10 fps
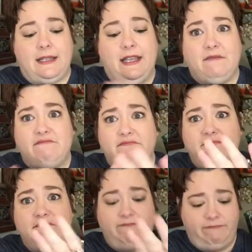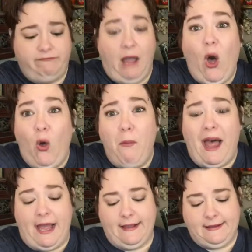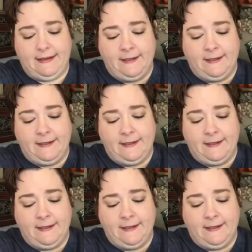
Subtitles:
Like the whole box.